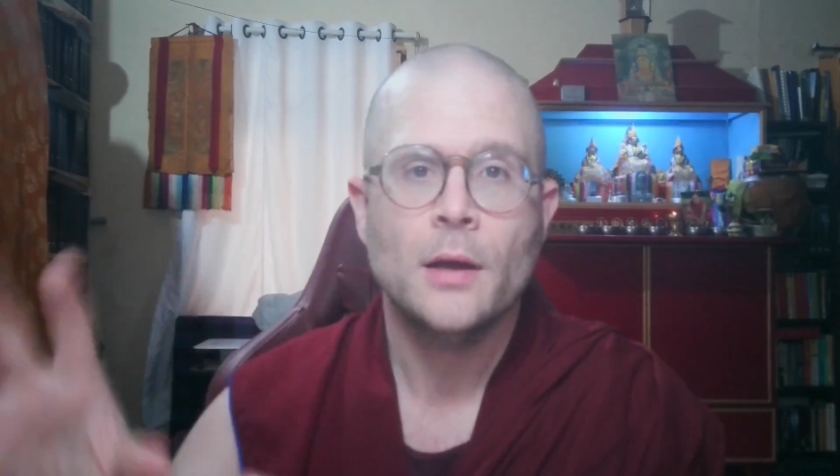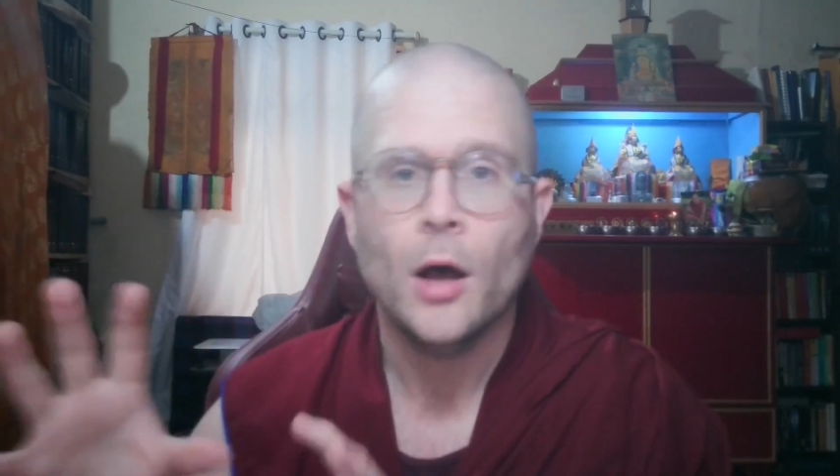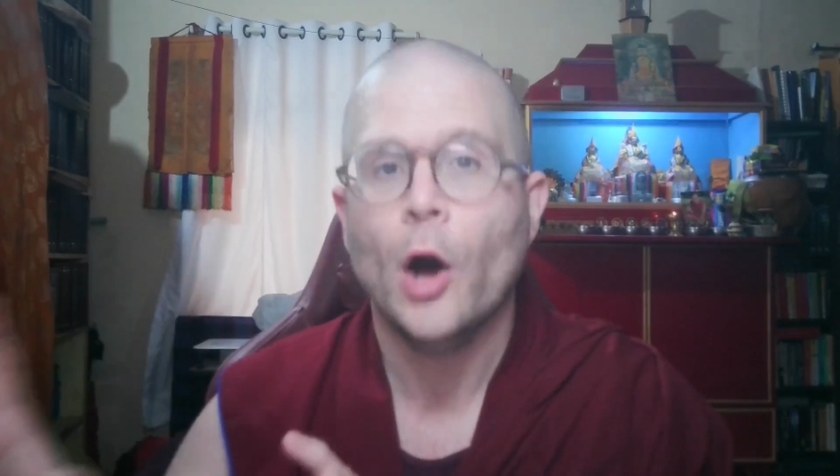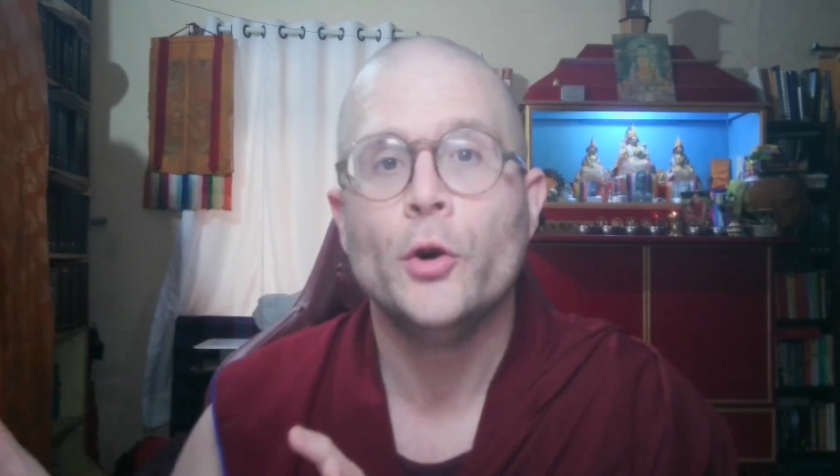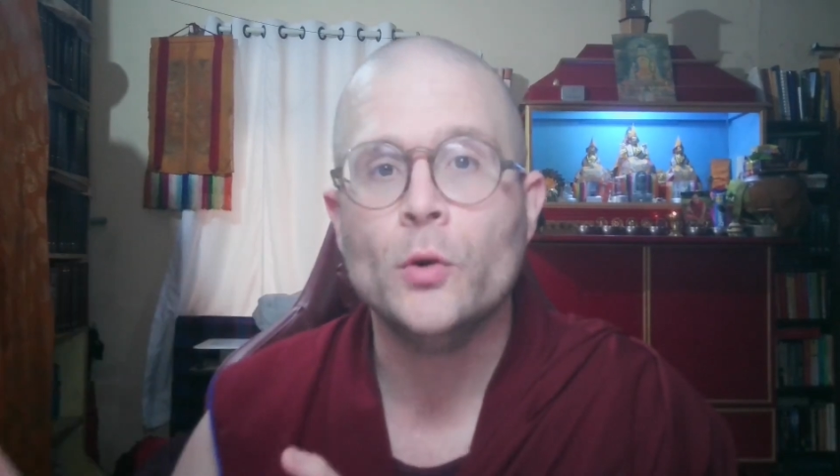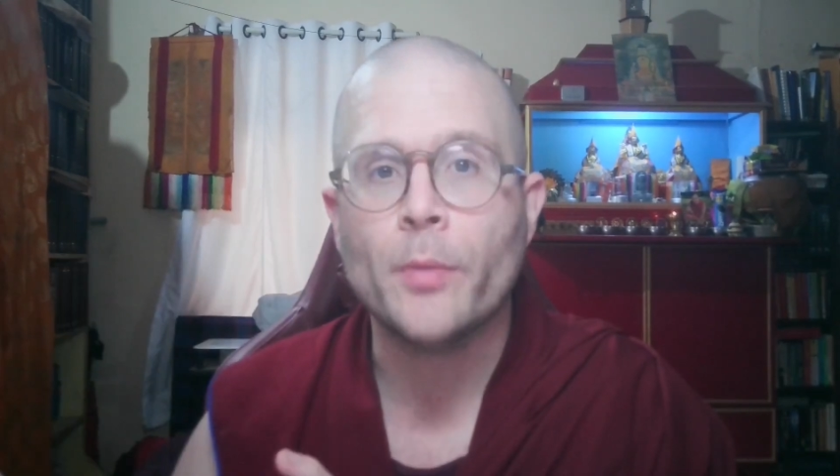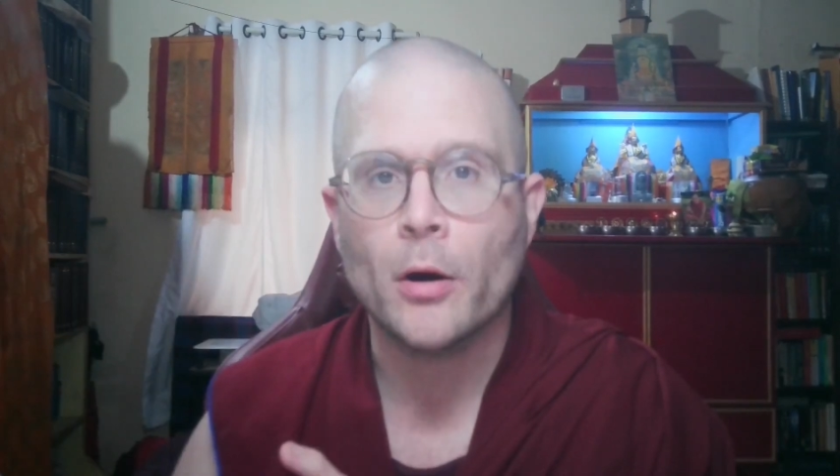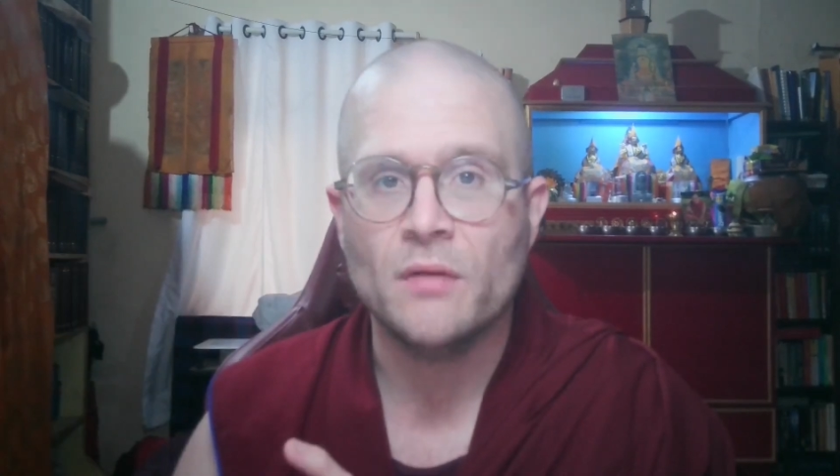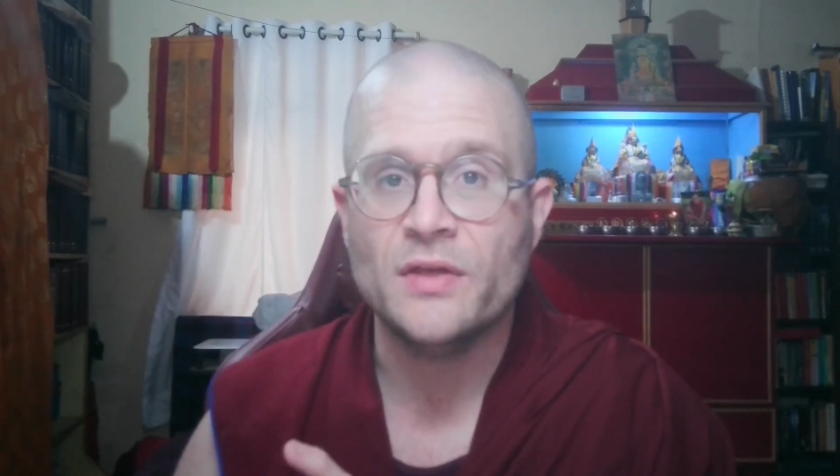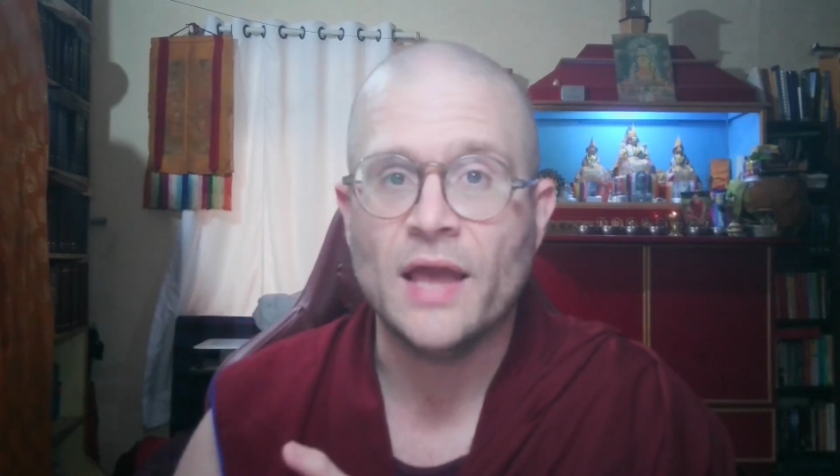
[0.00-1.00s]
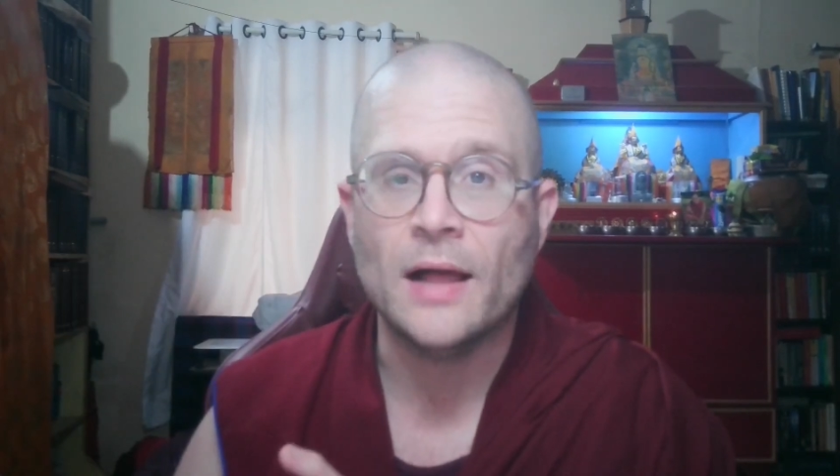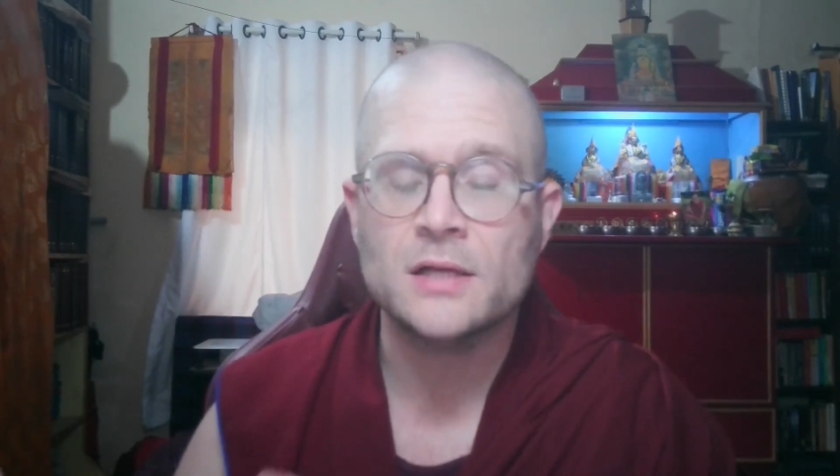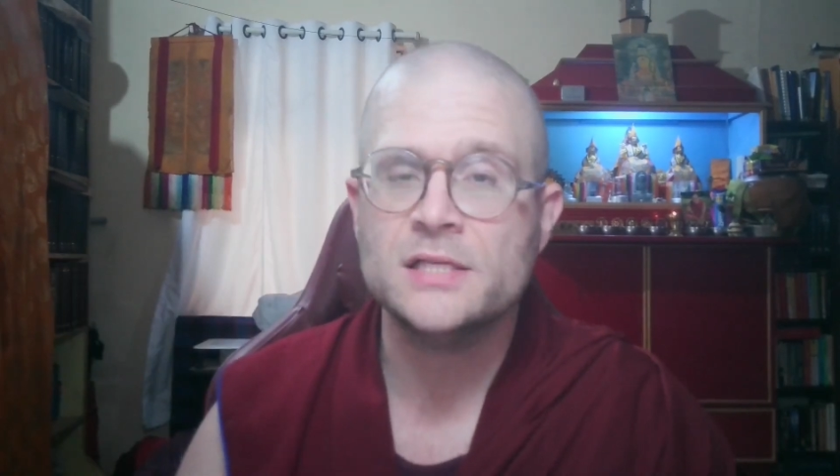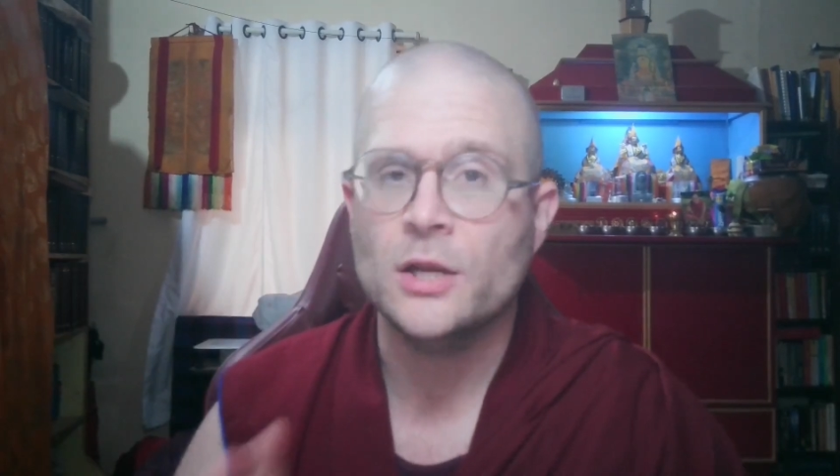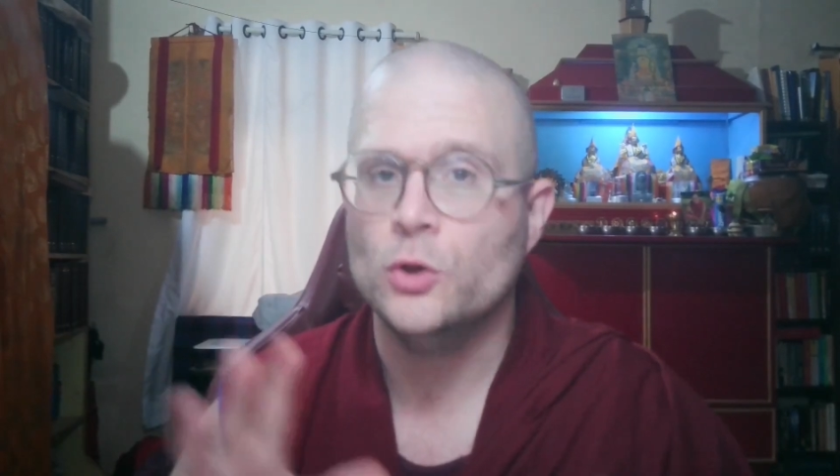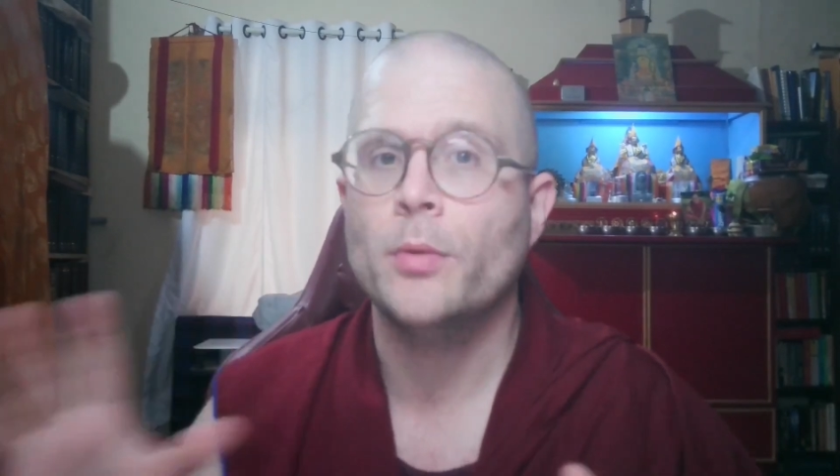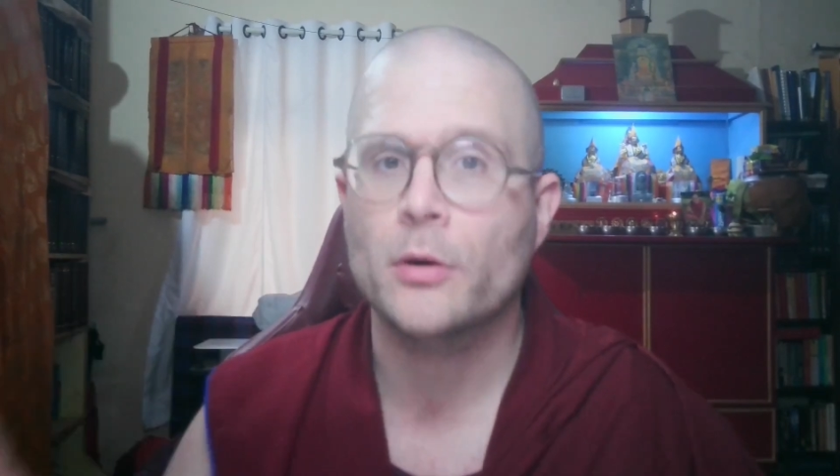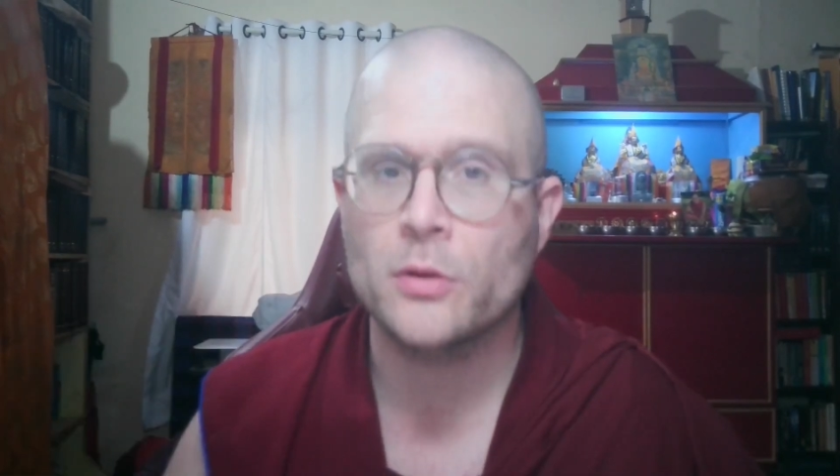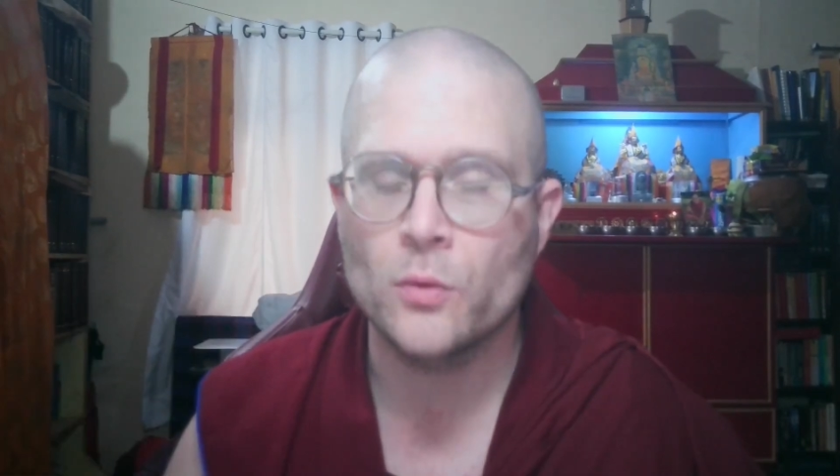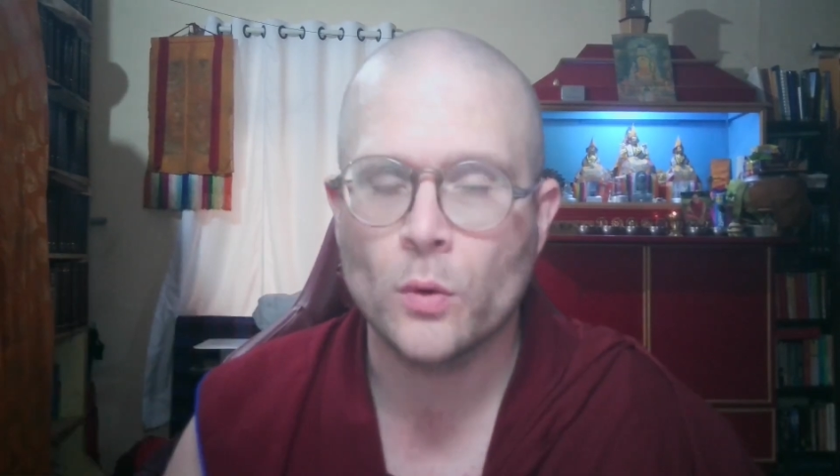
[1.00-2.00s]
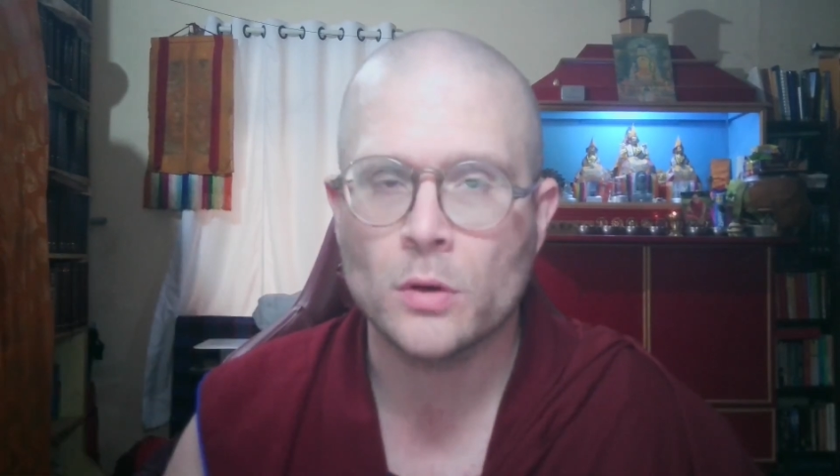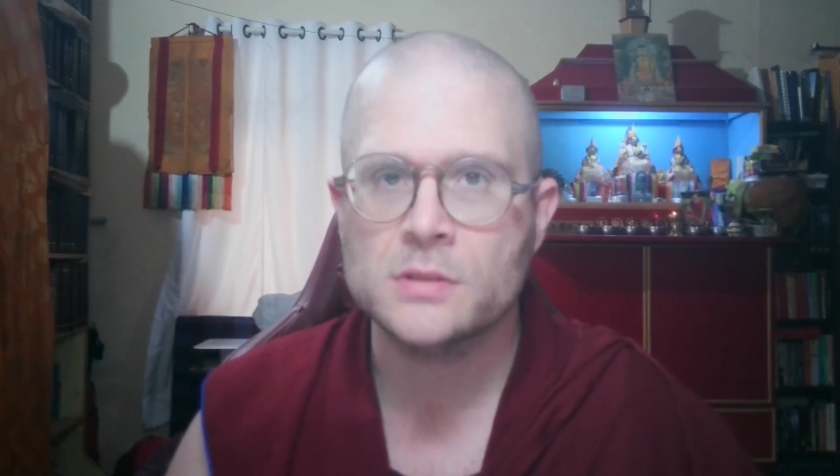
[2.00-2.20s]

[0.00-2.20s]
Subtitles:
a new part of the galaxy, a new part of the world.